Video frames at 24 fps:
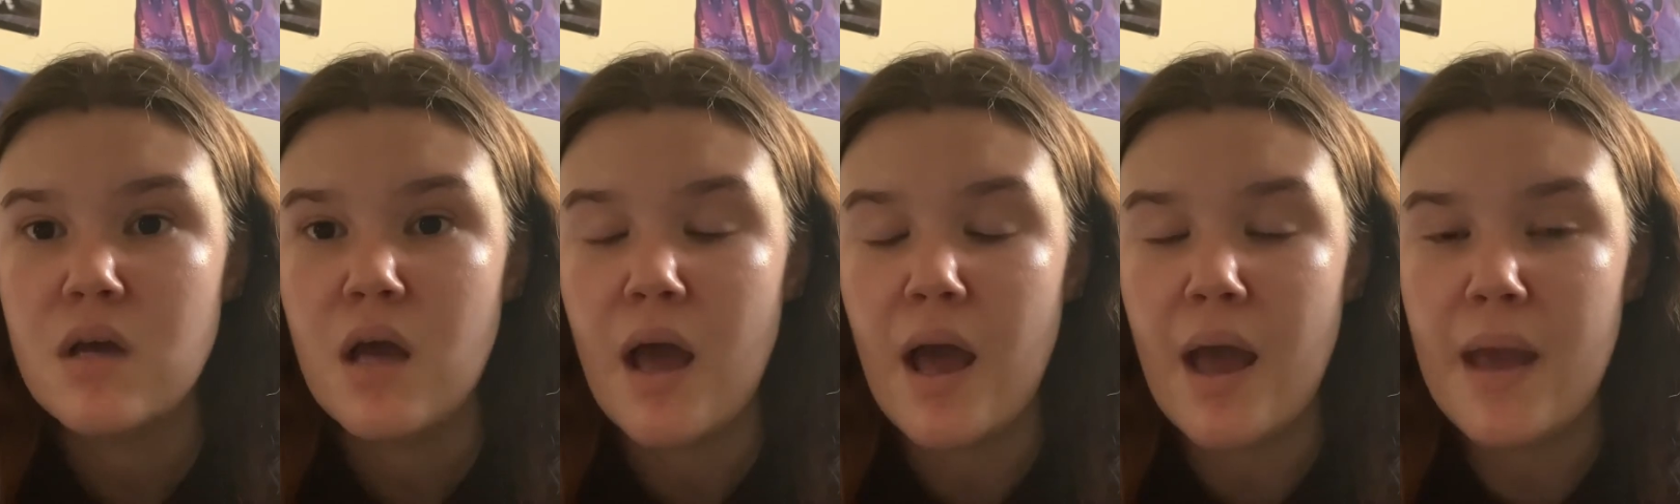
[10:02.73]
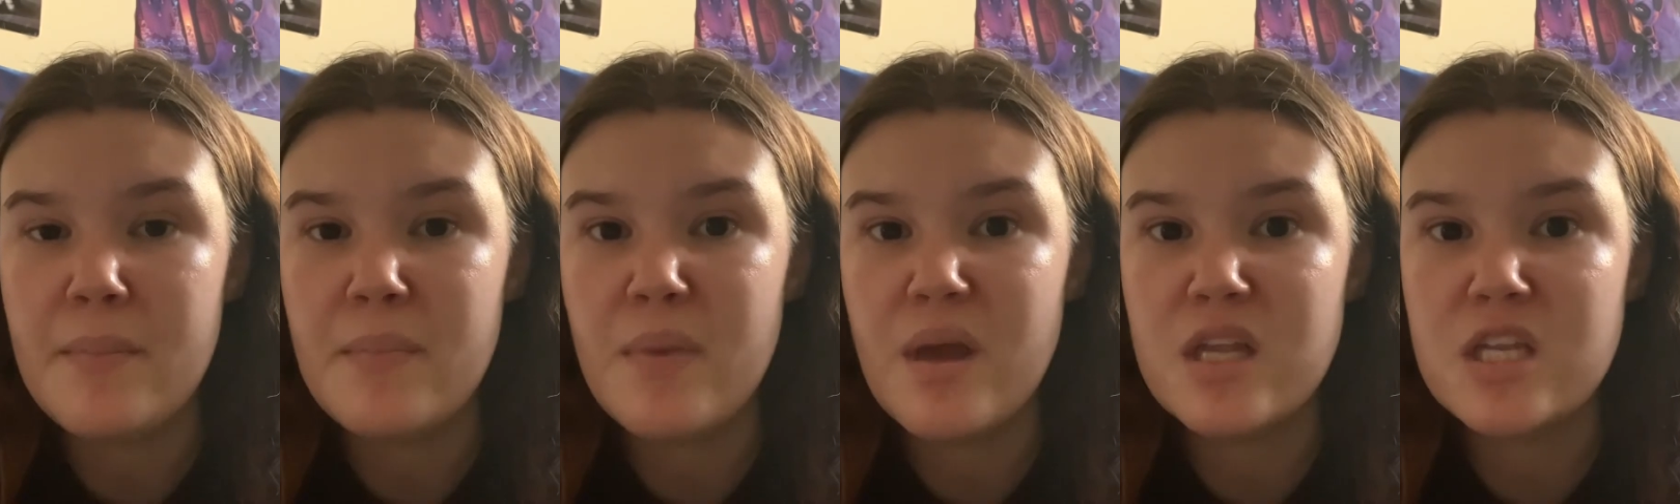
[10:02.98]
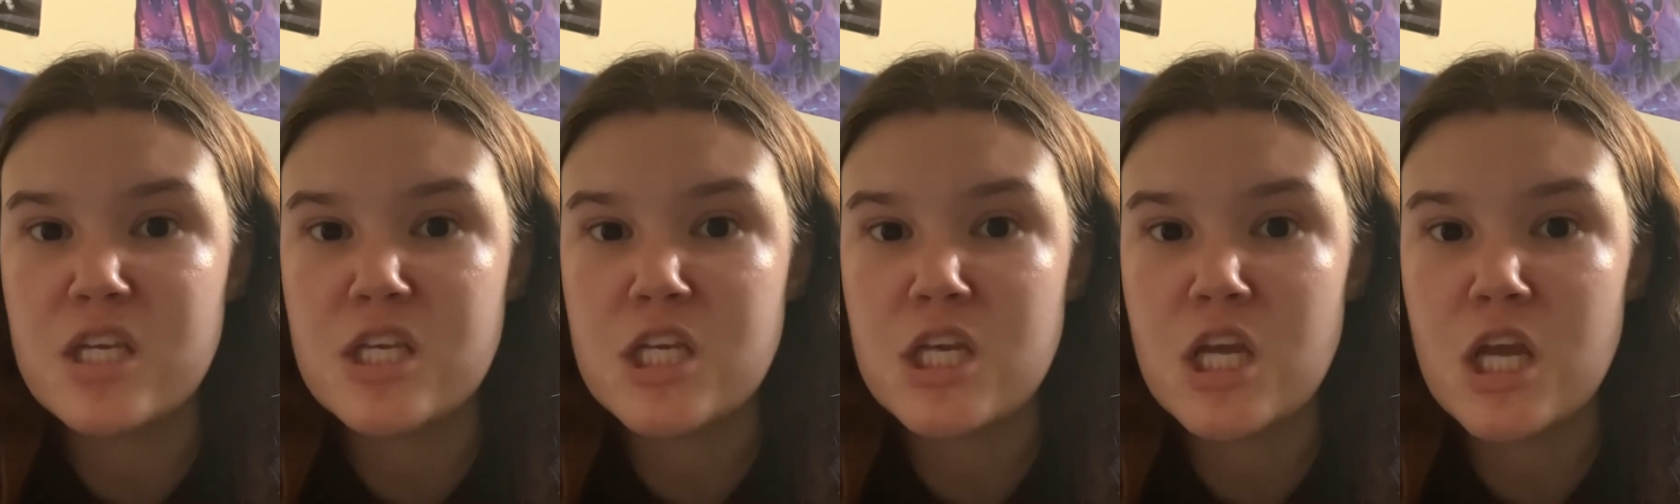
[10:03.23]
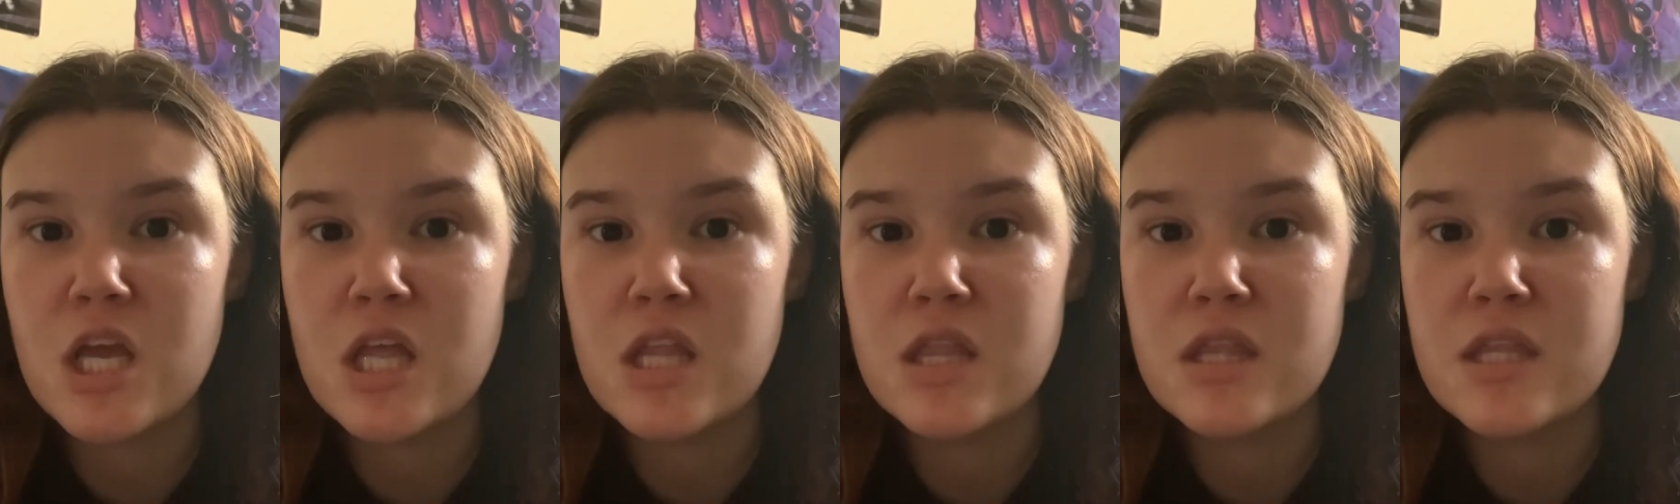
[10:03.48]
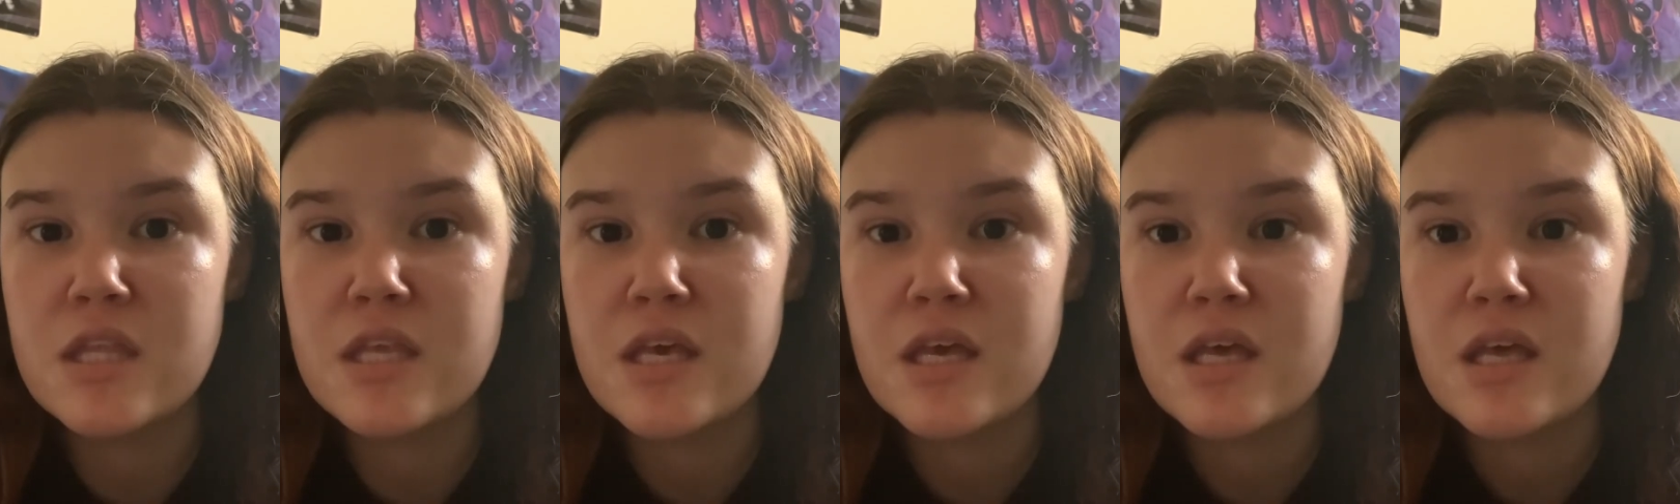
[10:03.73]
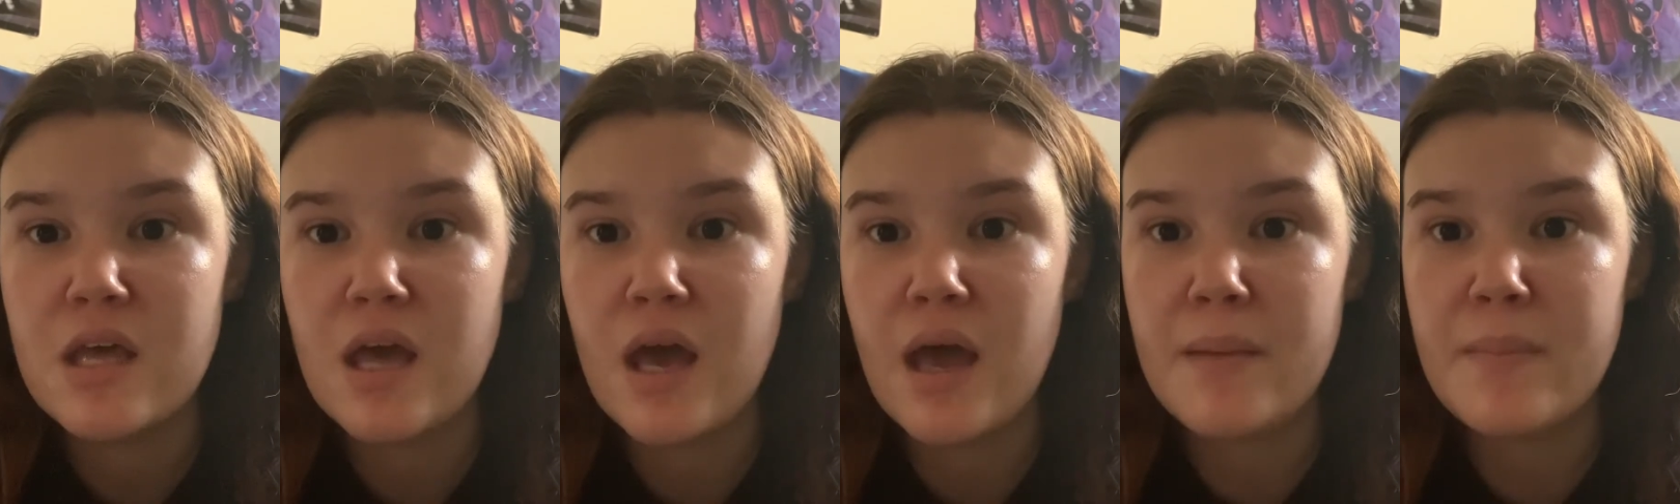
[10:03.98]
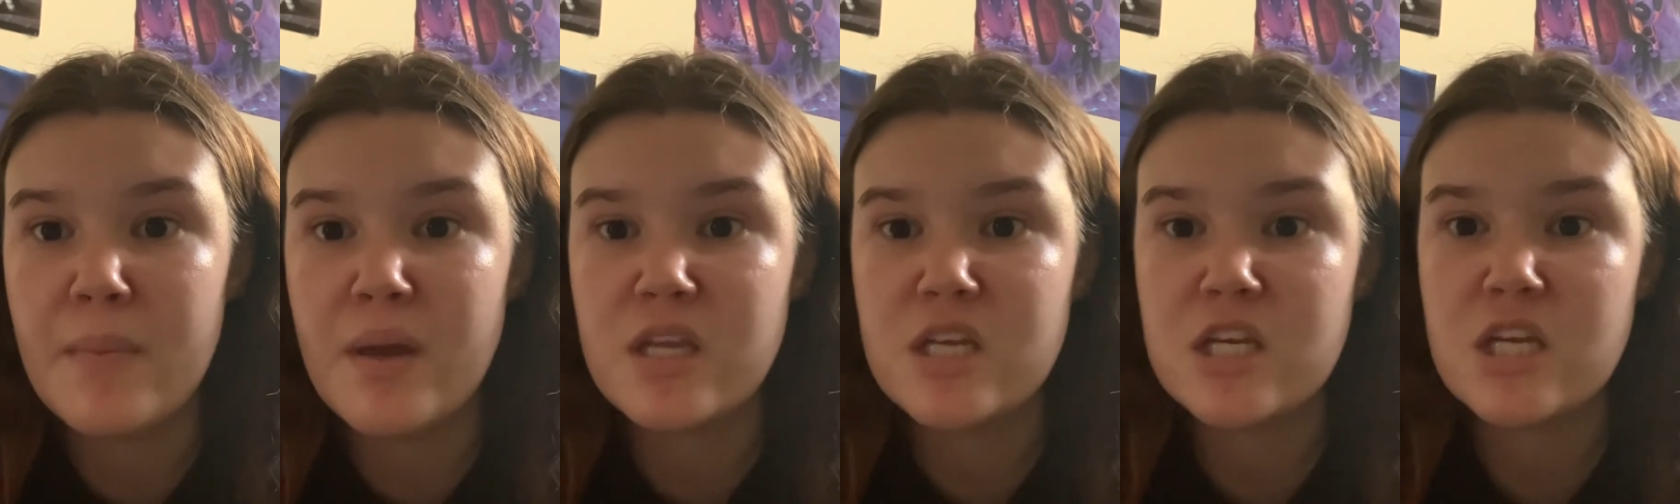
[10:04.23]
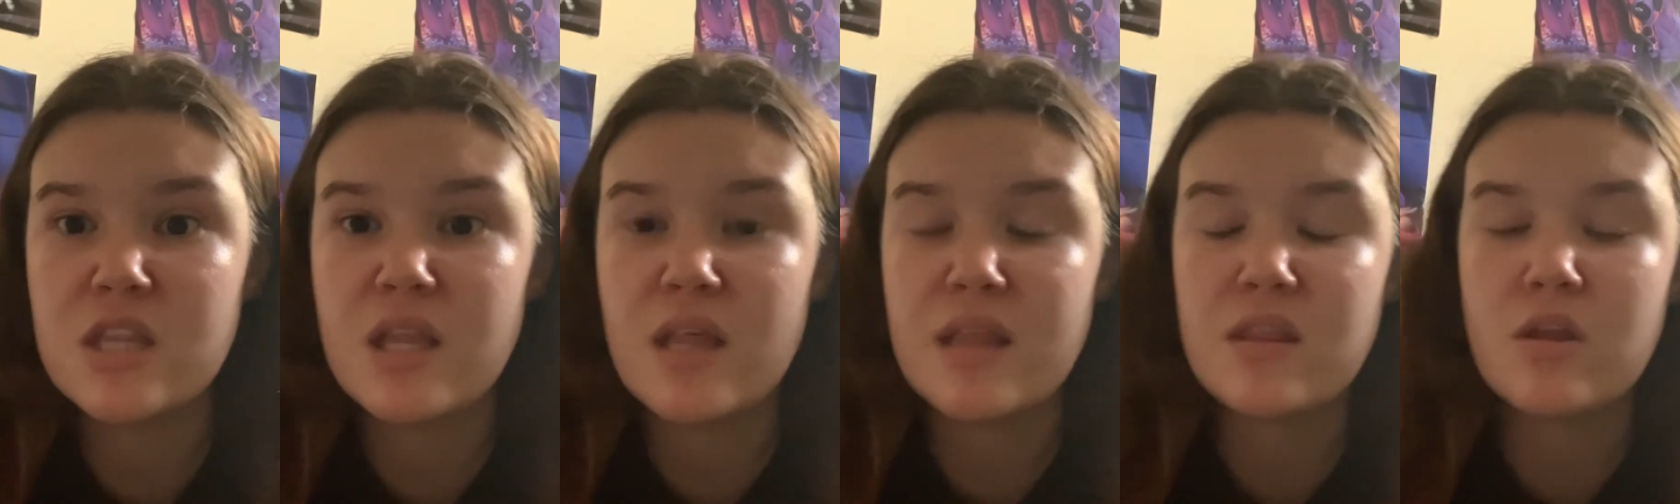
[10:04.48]
mentioned
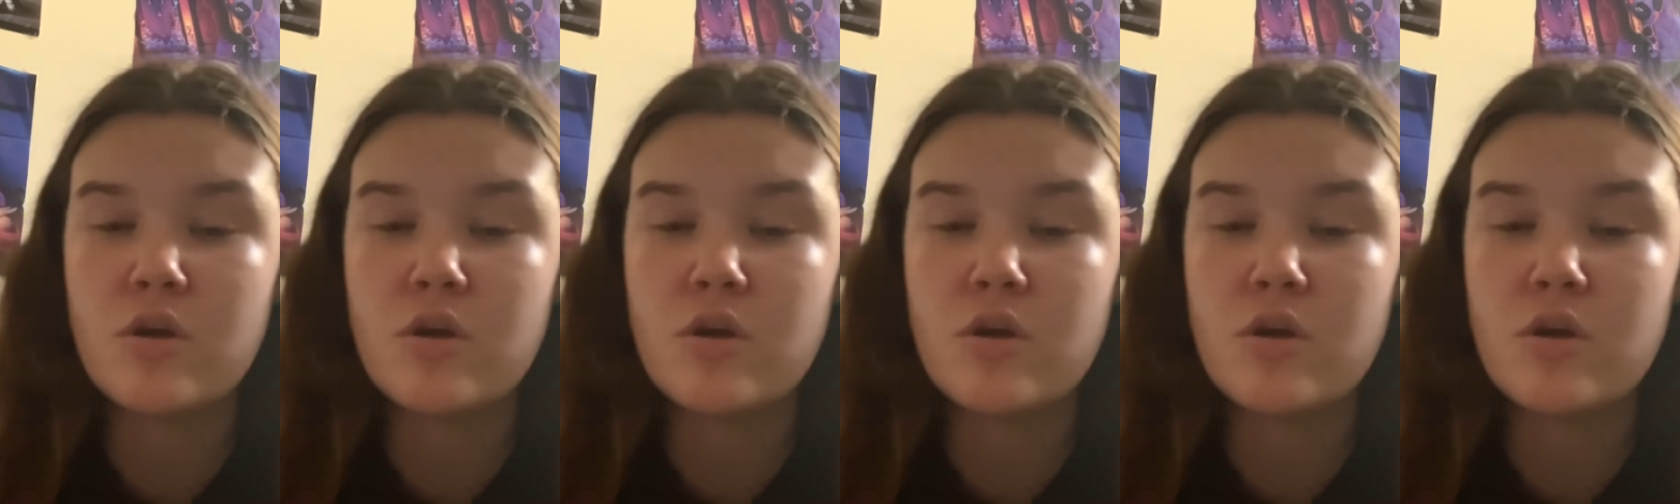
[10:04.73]
that